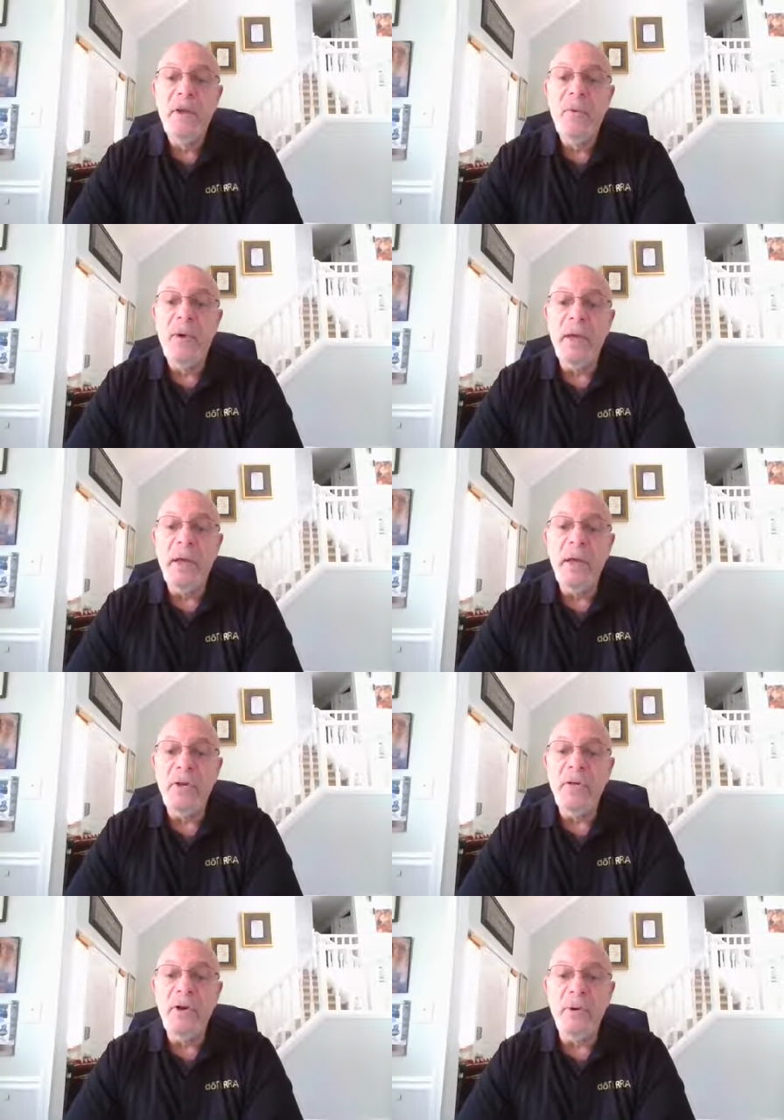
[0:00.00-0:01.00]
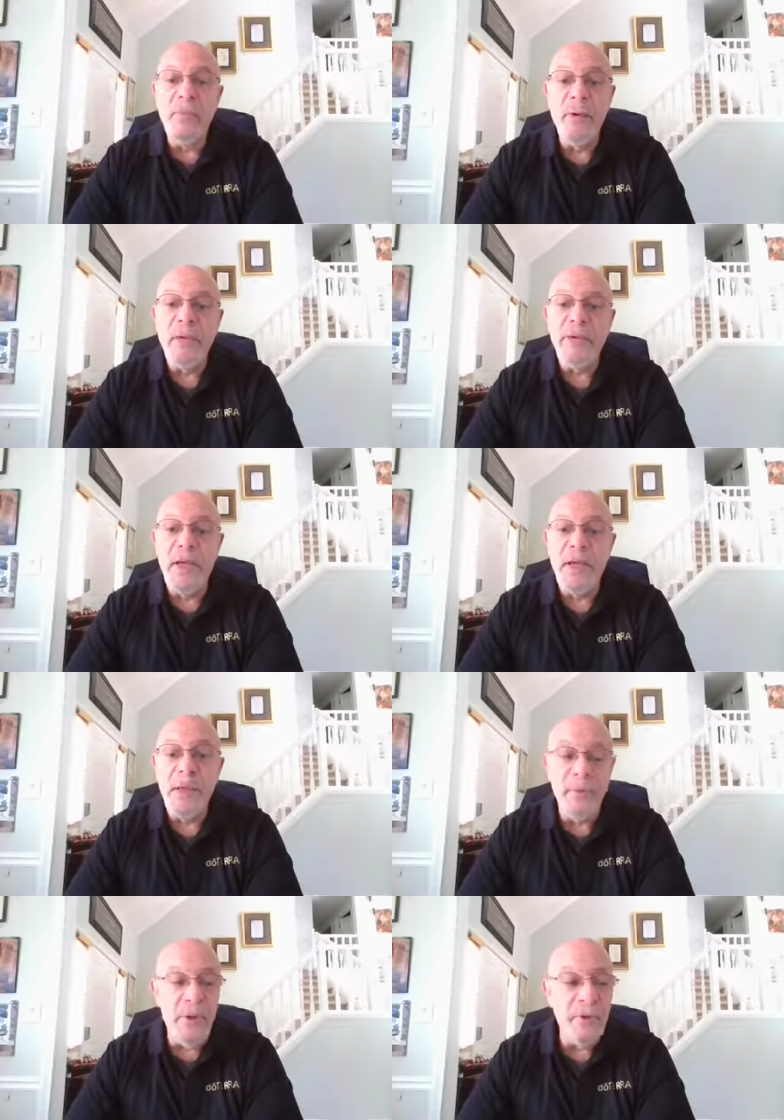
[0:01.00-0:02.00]
When doTERRA brought this out a
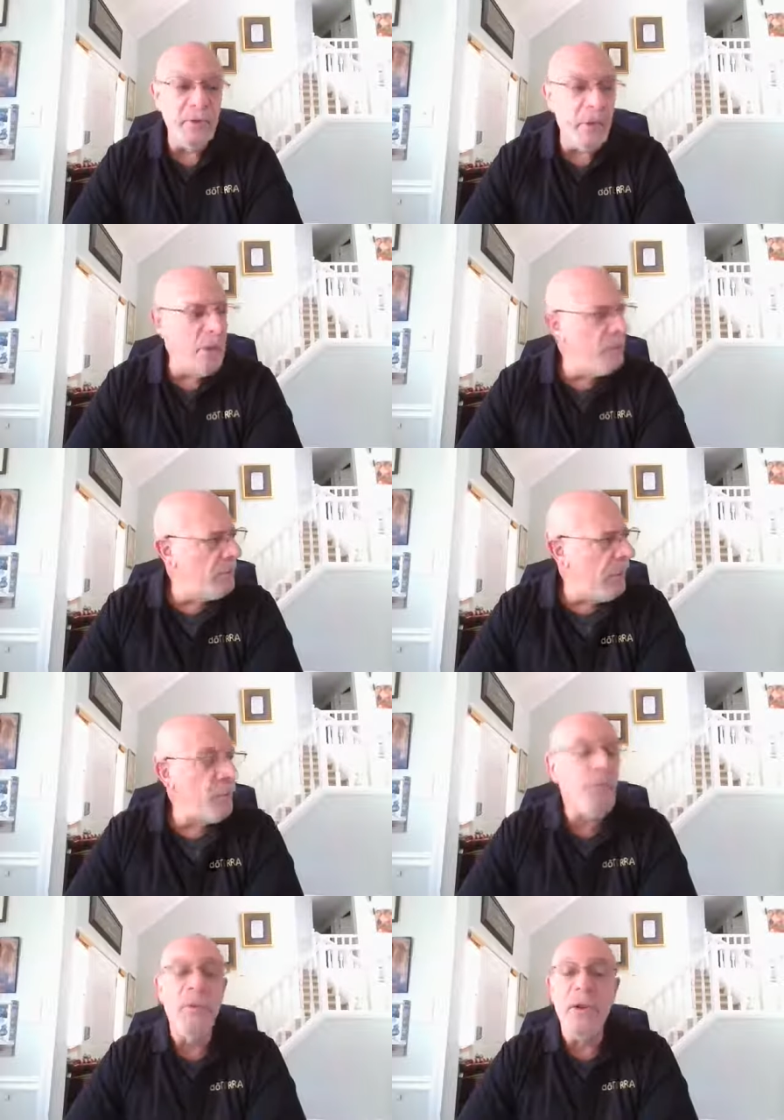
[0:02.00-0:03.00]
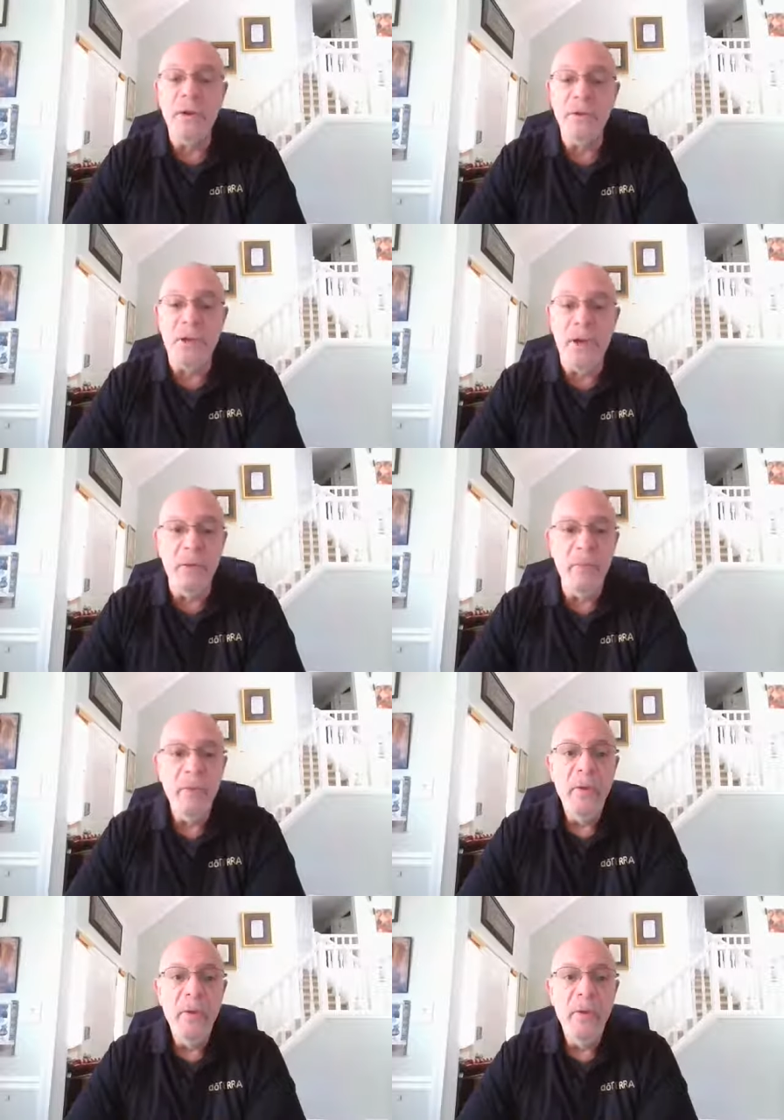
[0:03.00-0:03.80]
couple of years ago, about three years ago,